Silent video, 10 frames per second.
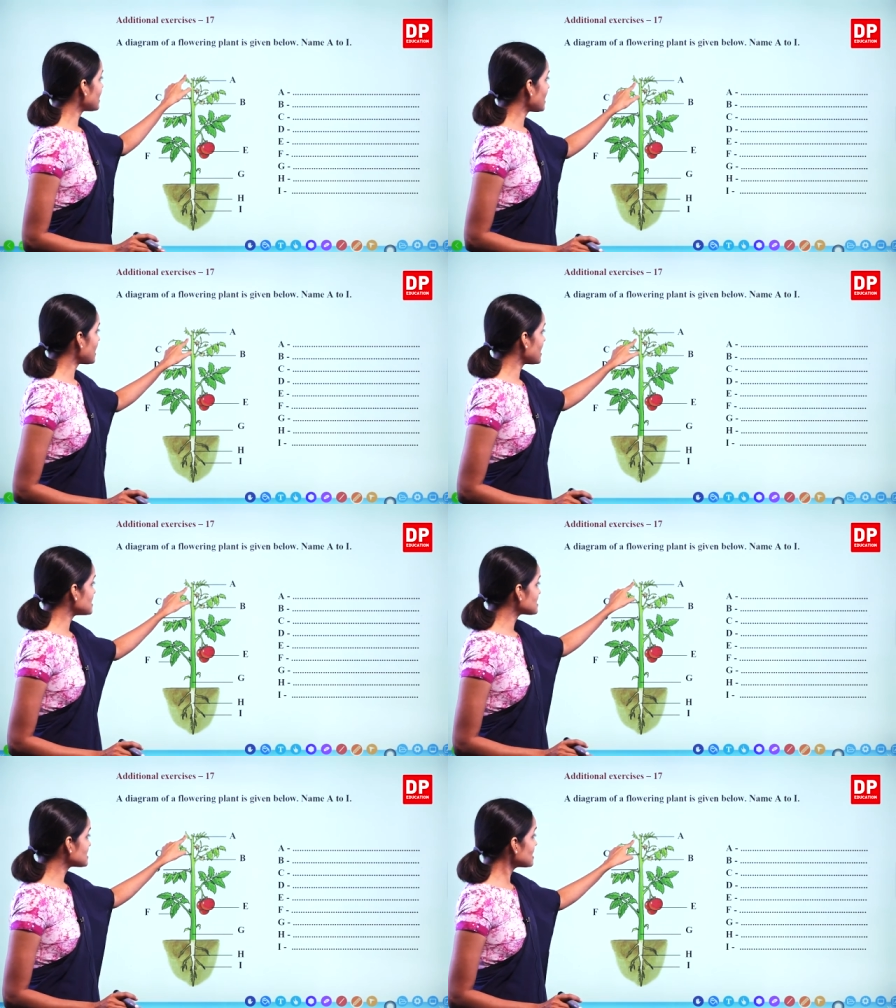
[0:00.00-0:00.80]
A
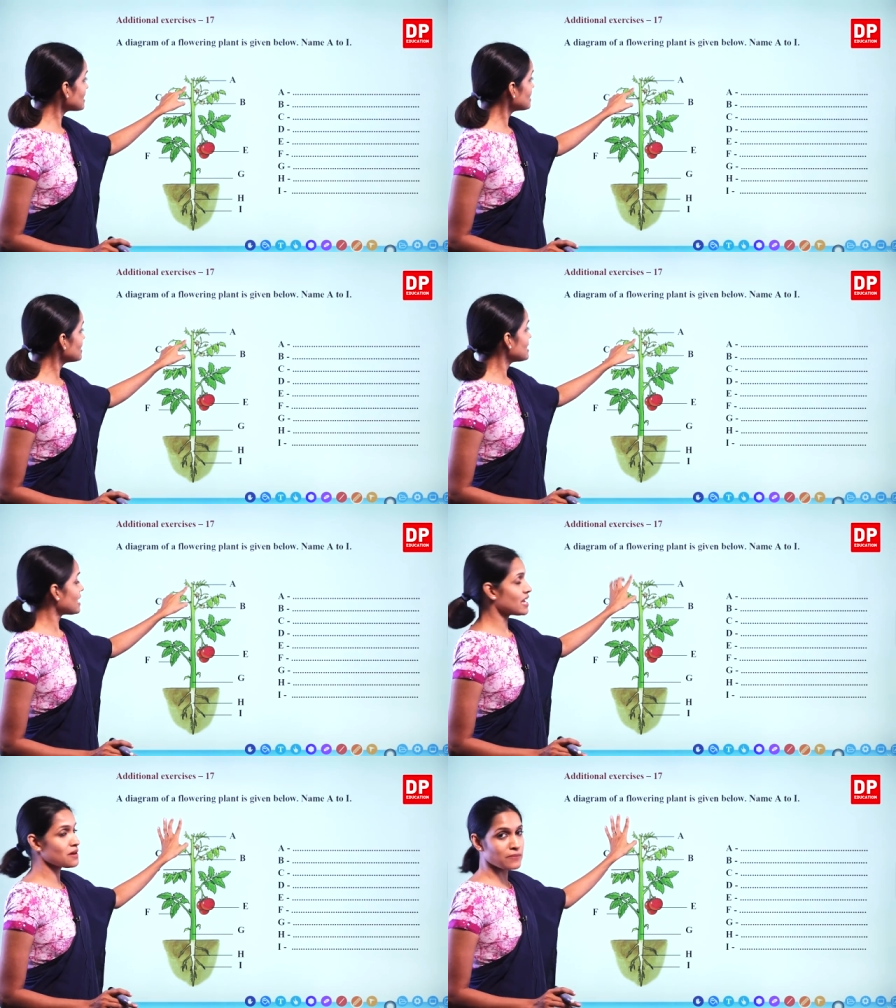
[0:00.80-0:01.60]
is the
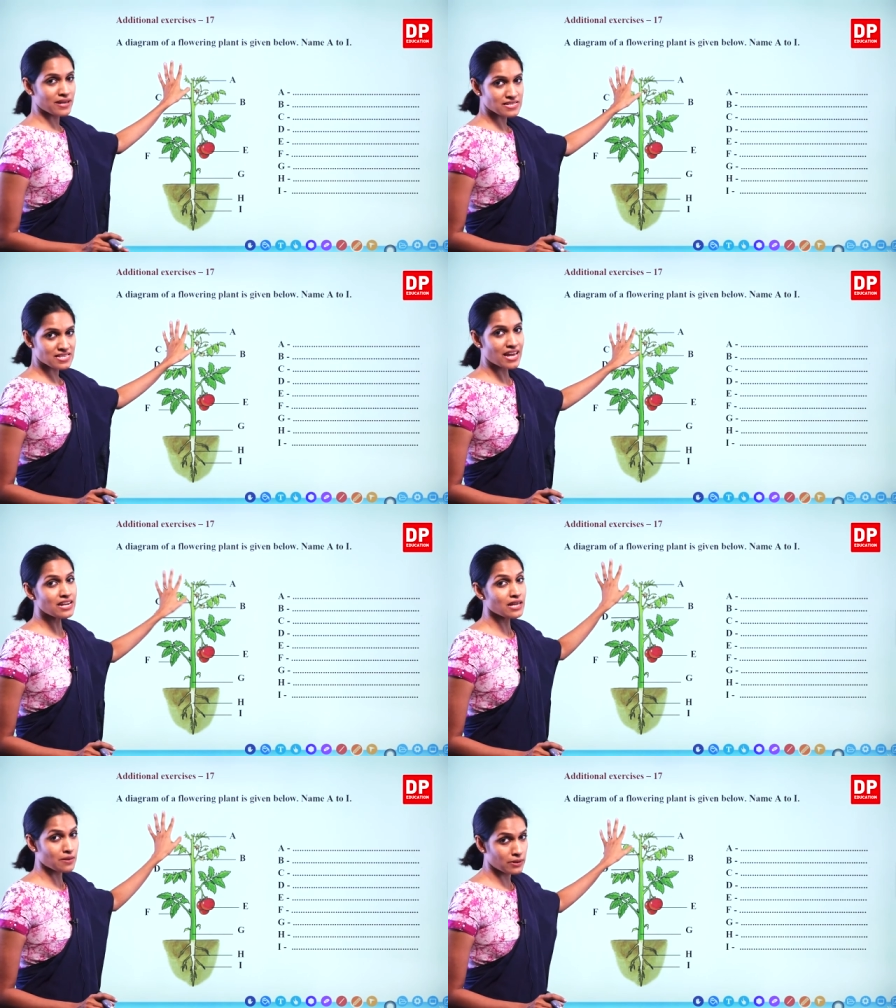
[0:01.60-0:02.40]
apex and
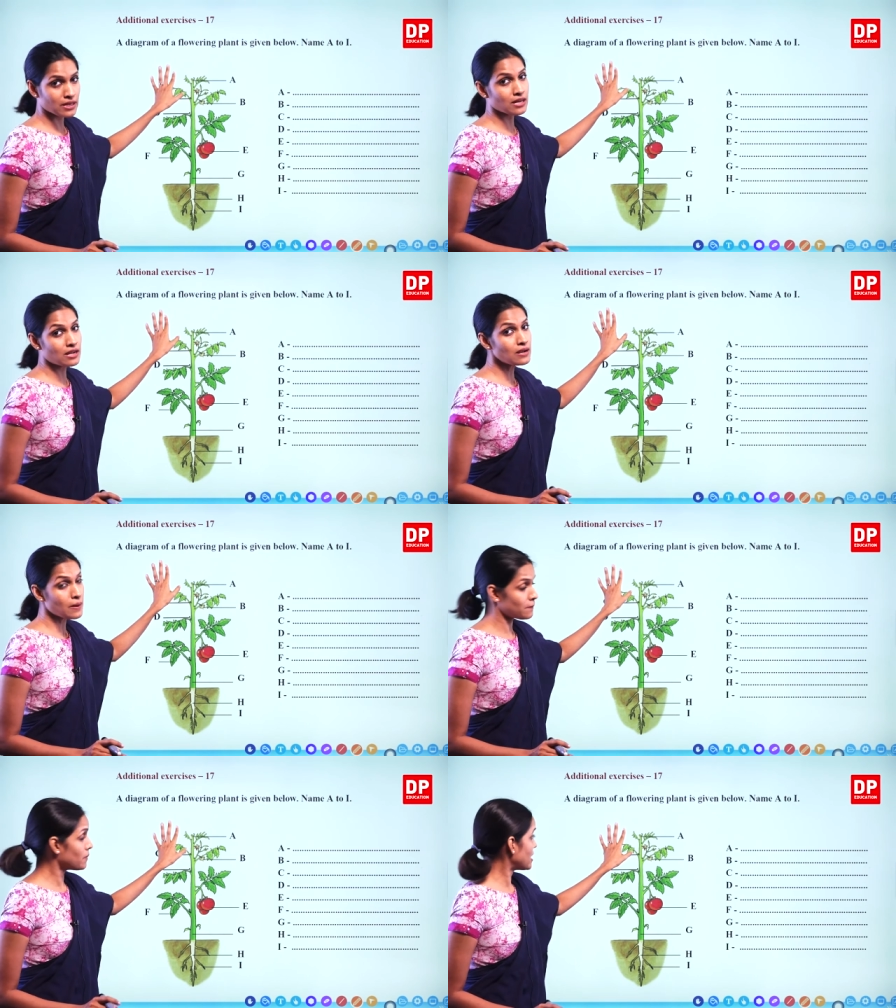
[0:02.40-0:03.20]
apical
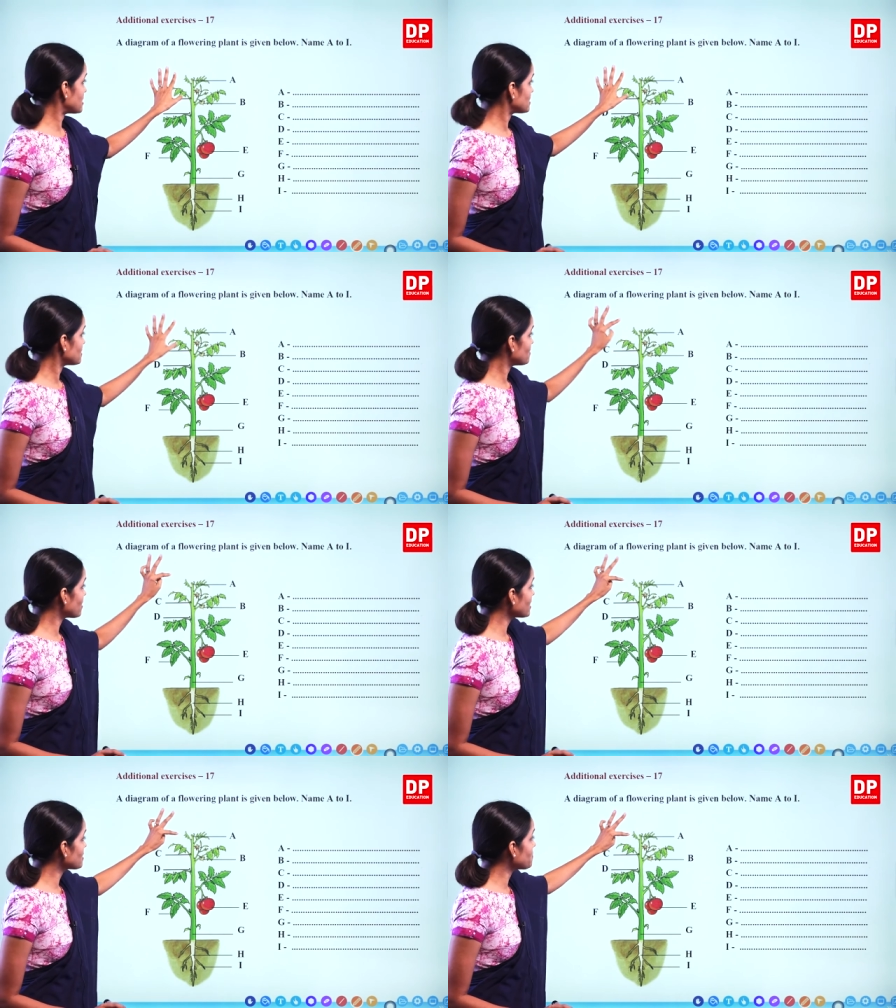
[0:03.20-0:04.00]
bud,
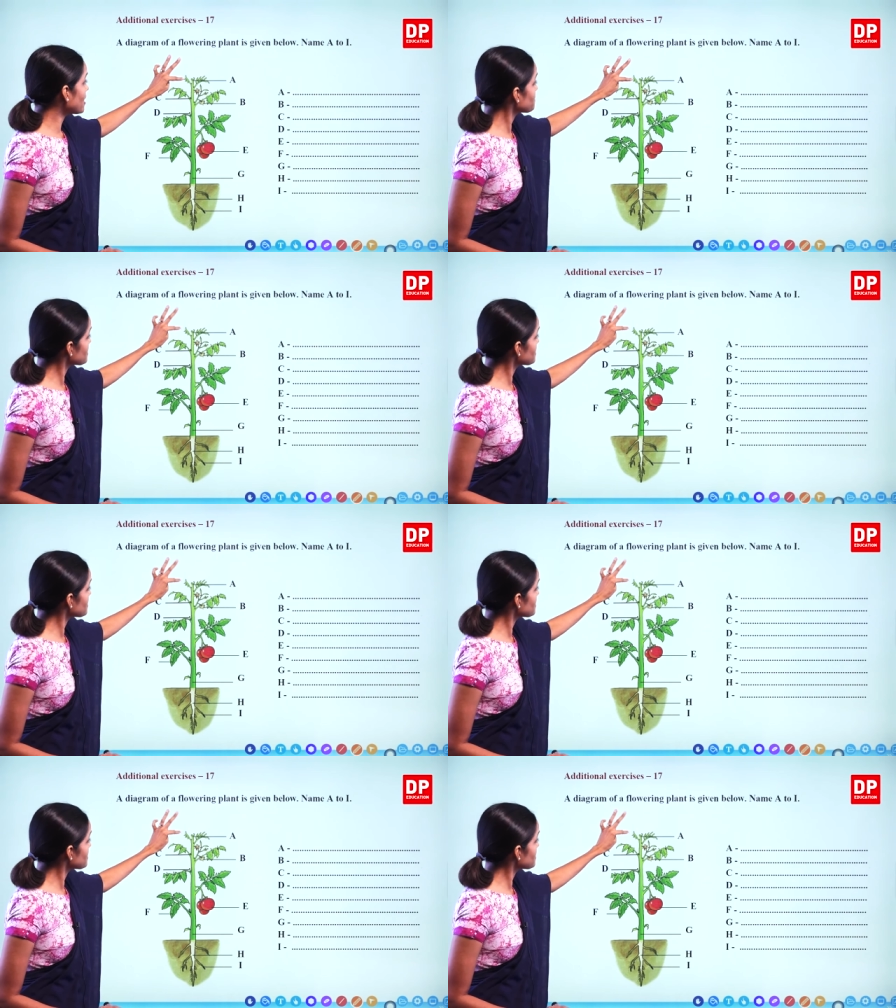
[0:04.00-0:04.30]
right? The bud